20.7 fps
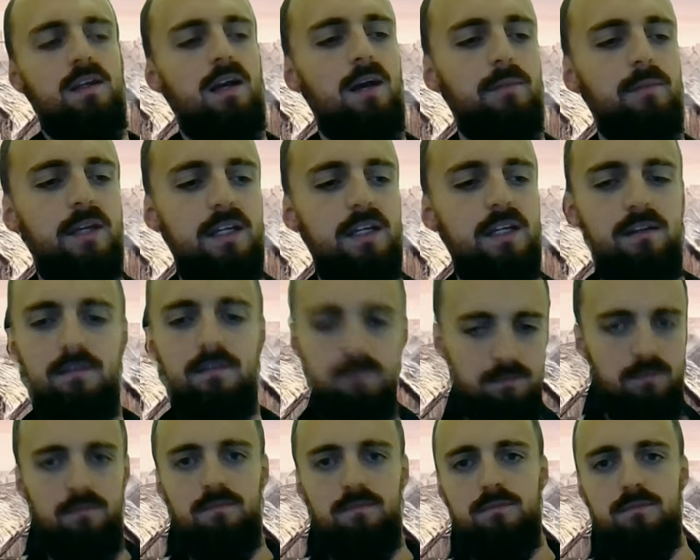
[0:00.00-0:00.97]
I mean,
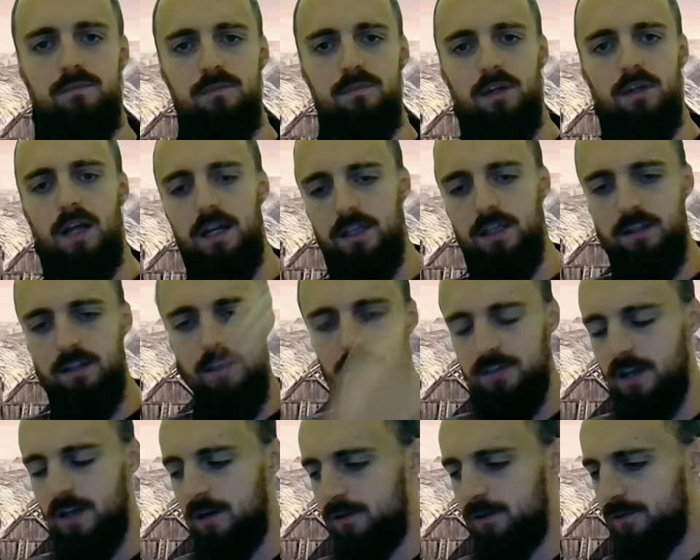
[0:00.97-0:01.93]
like
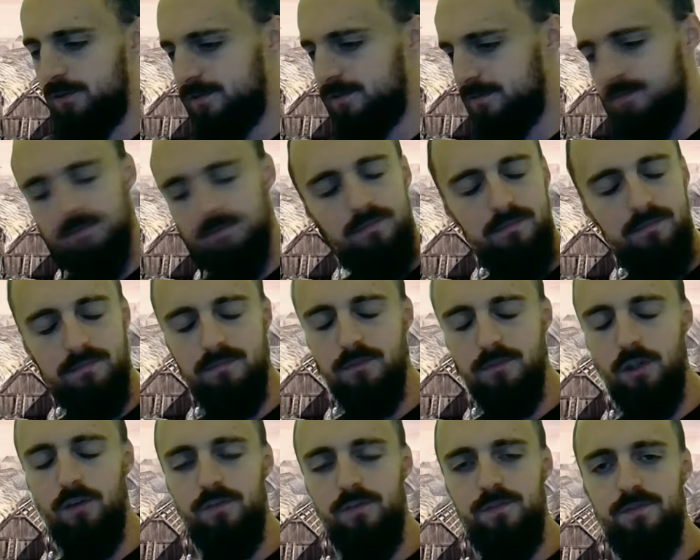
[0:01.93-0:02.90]
yourself,
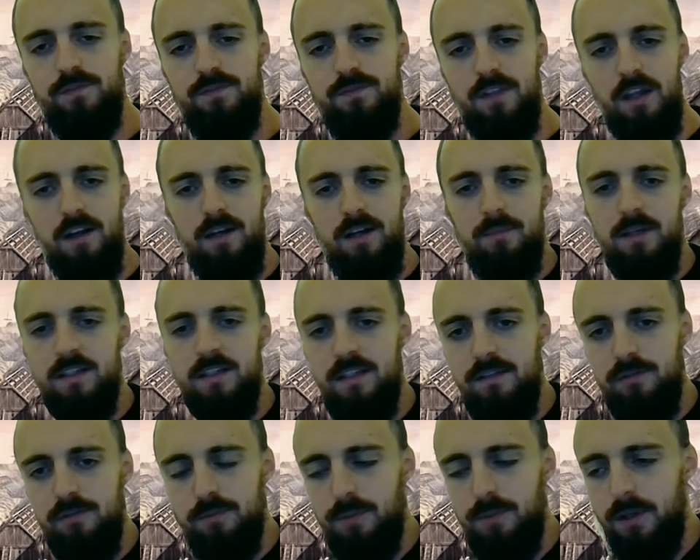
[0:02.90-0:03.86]
love the early
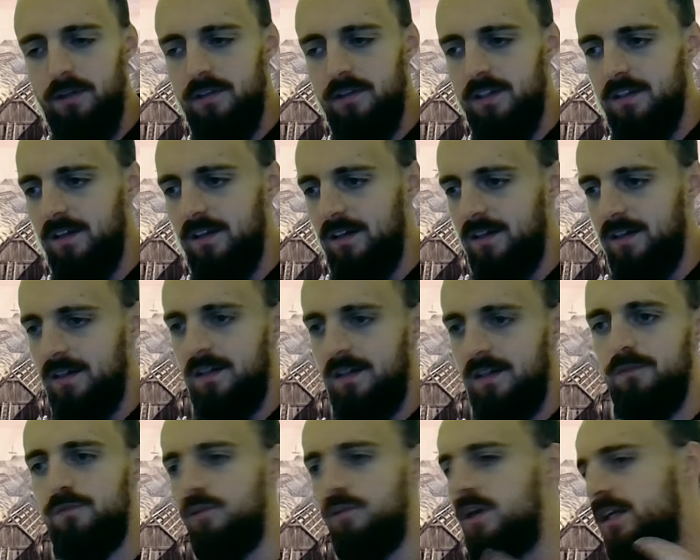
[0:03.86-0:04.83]
medieval period.
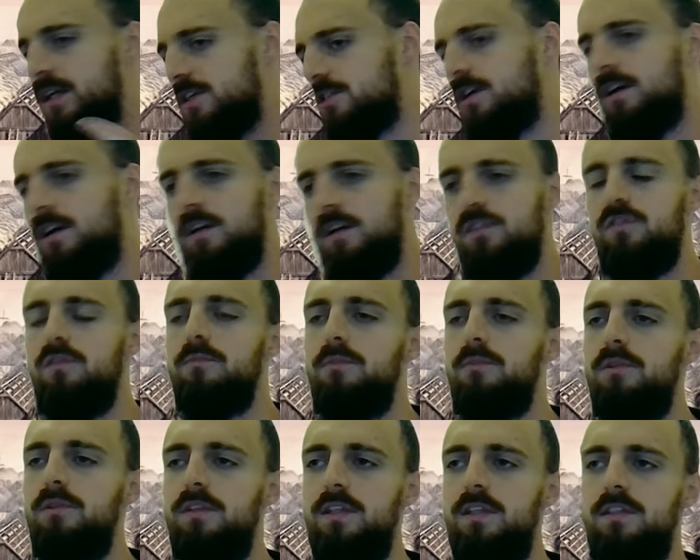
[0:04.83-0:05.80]
Frisia, I
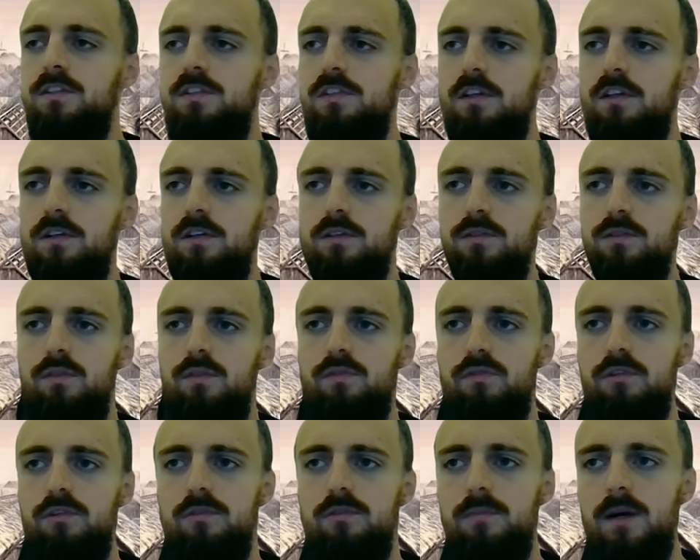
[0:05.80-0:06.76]
stumbled into
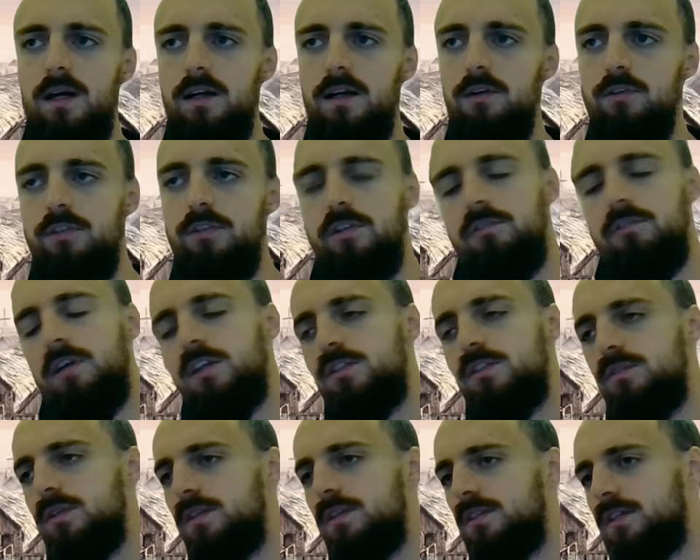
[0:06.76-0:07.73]
through my
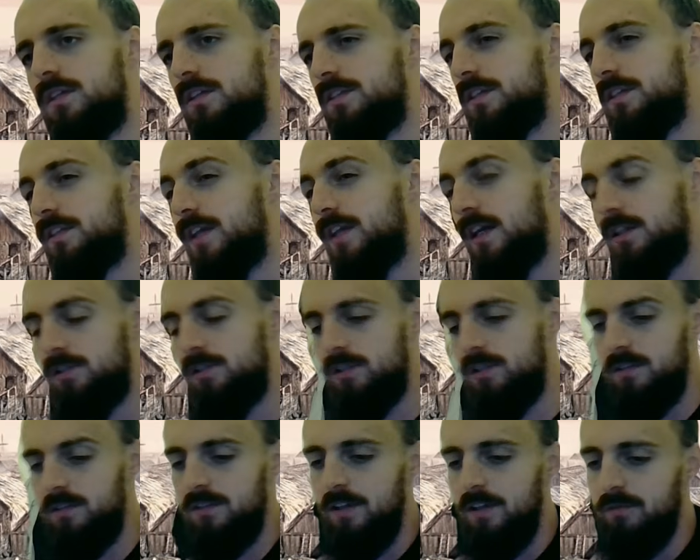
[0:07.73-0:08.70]
undergraduate
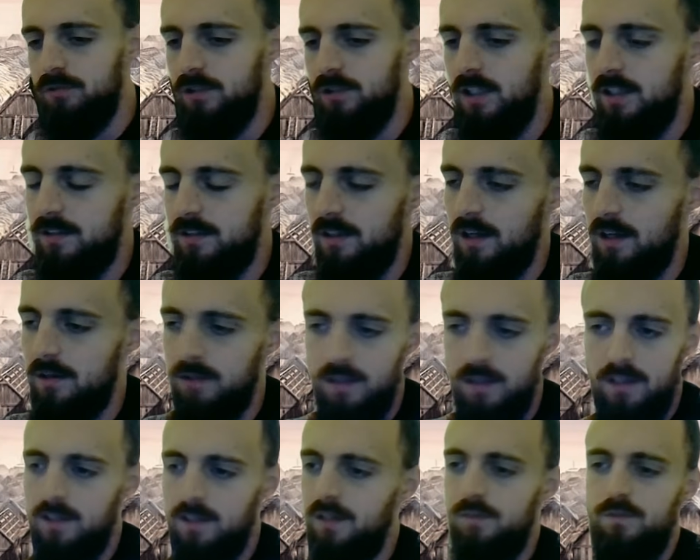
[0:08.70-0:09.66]
dissertation several years ago.
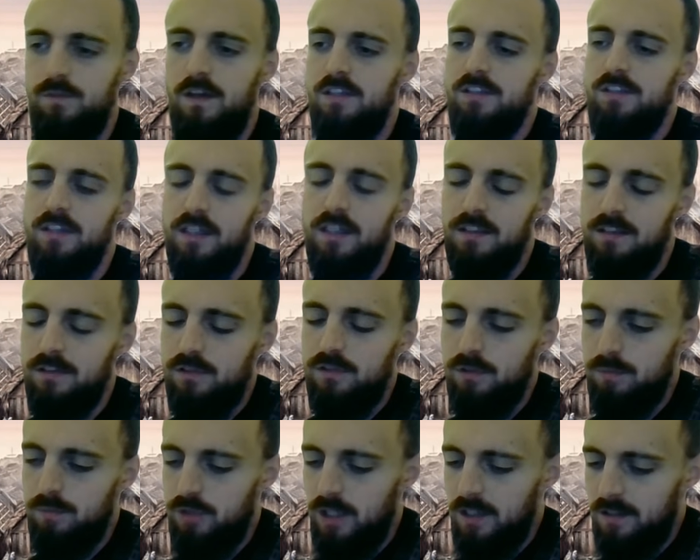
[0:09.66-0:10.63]
Fascinating
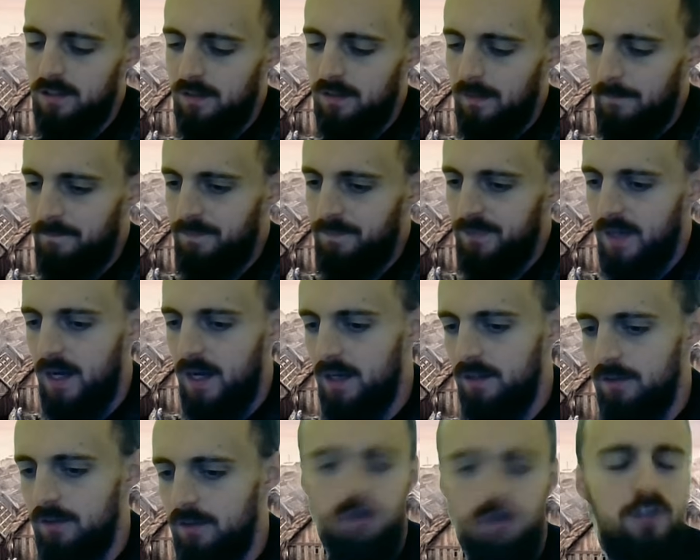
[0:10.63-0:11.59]
subject.
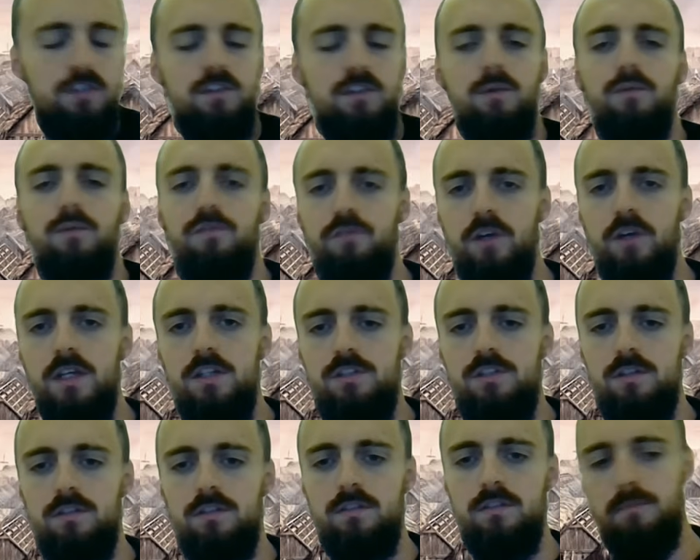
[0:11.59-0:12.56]
And of course, there were
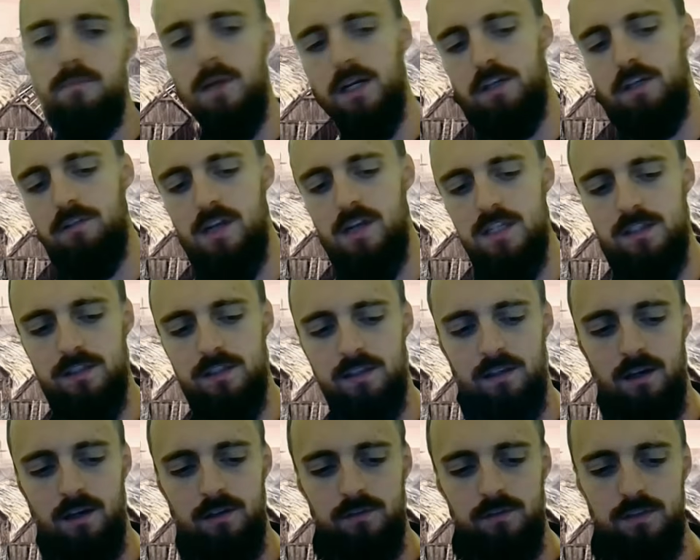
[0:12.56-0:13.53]
Frisians
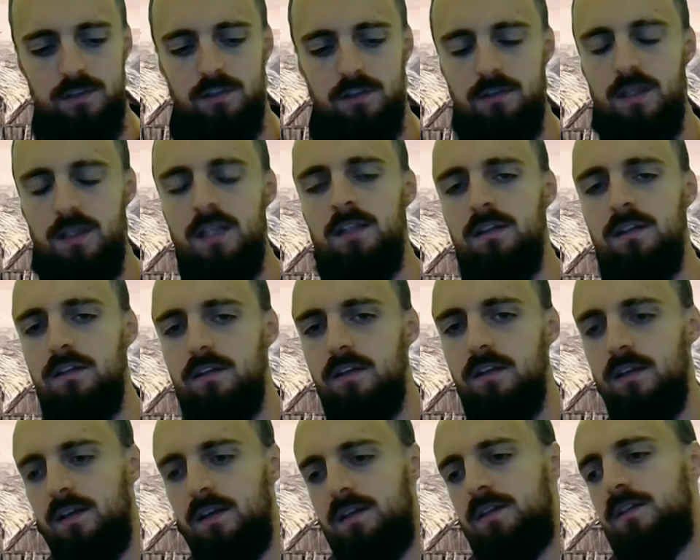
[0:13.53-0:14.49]
migrating over to England
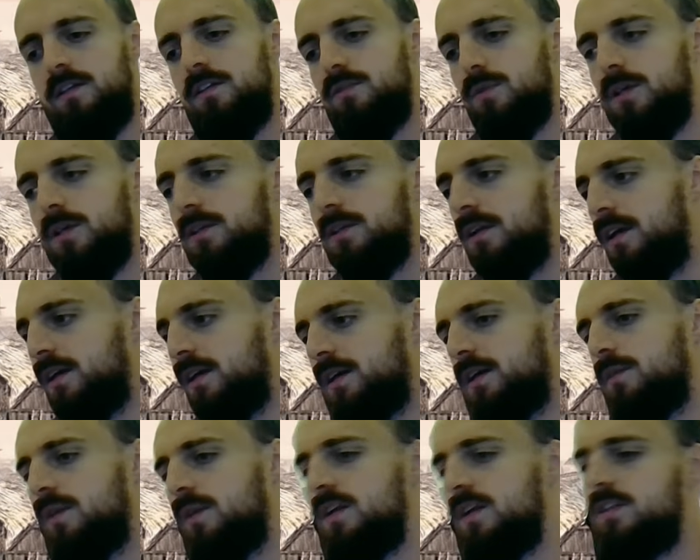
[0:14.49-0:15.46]
as well,
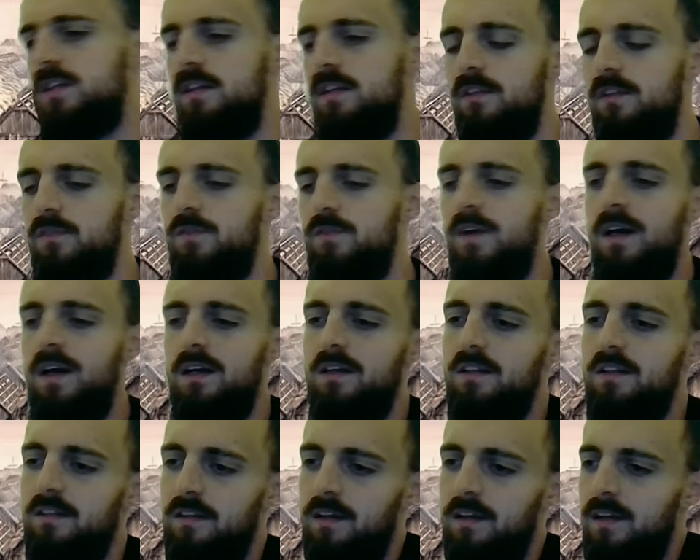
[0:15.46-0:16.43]
which is a
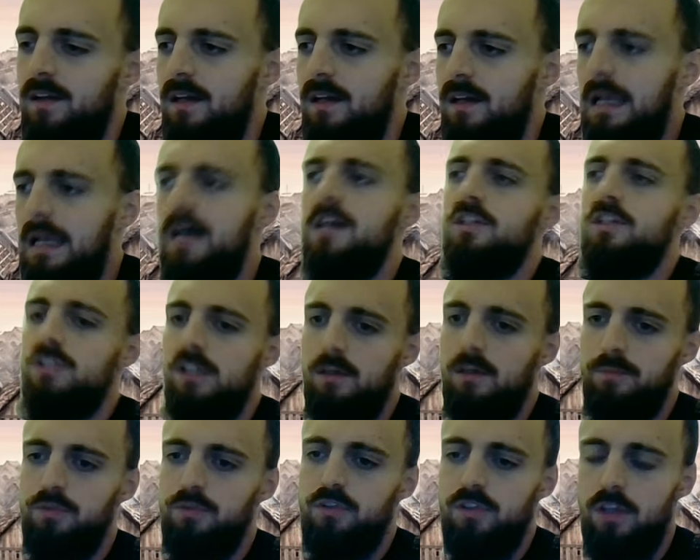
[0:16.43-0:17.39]
fact largely
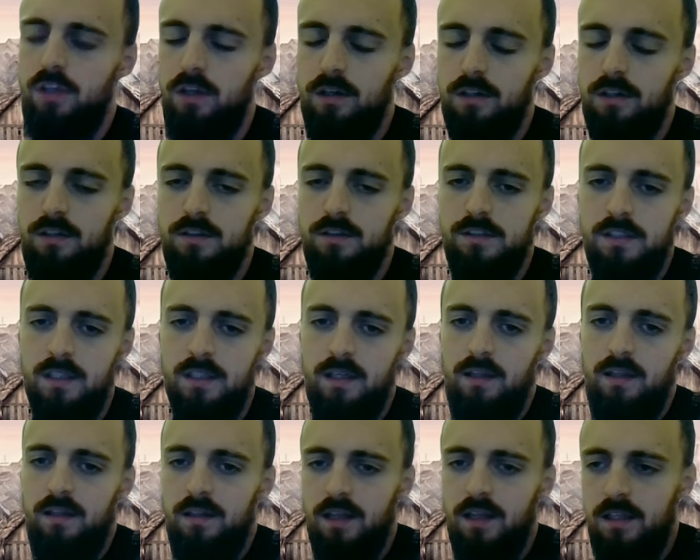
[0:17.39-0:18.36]
obscured
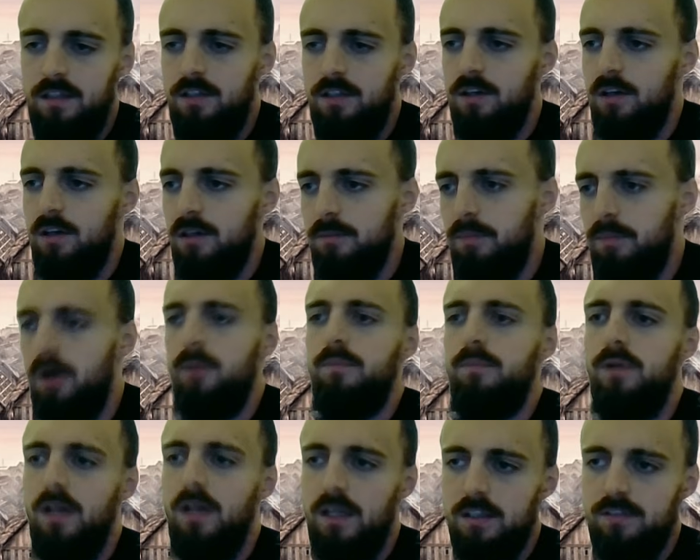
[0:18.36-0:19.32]
in your
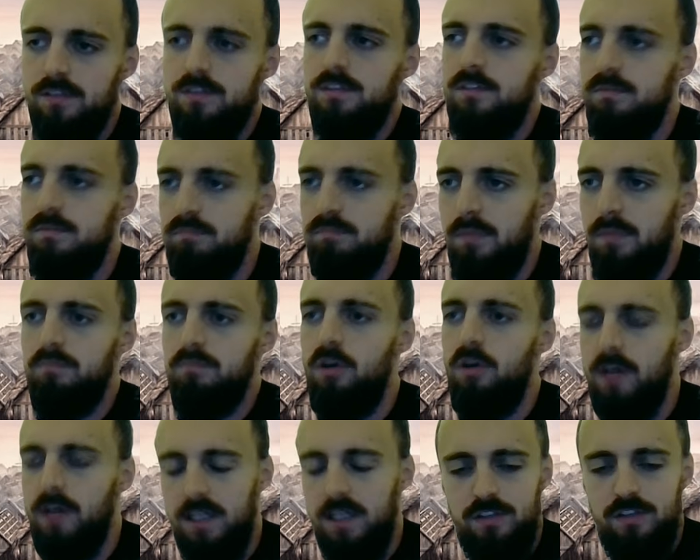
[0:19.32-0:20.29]
populist,
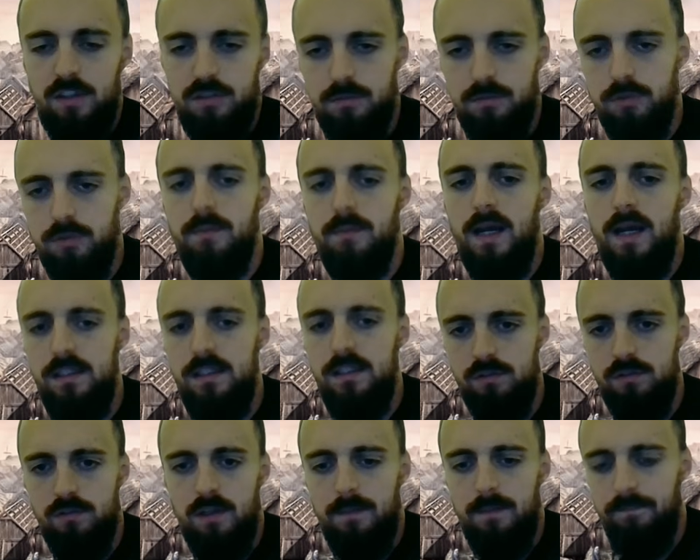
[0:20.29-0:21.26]
more accessible
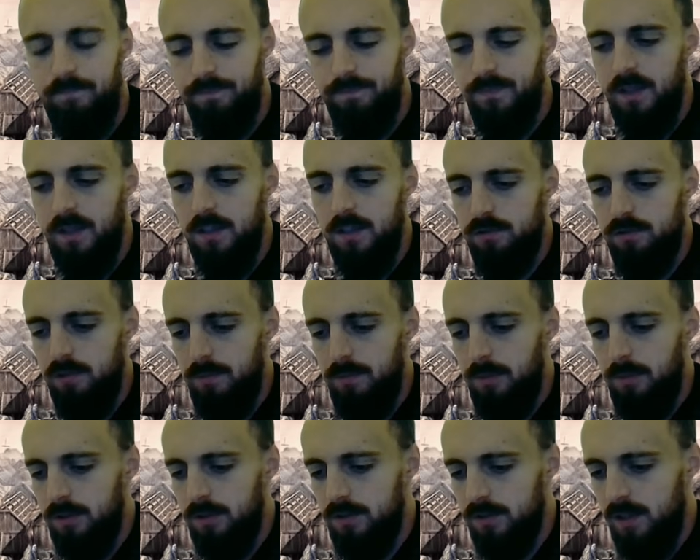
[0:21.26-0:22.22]
mainstream history
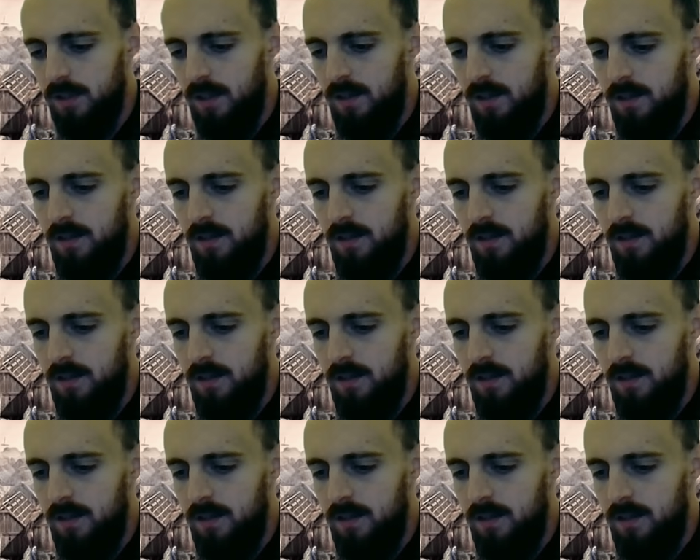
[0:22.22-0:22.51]
books.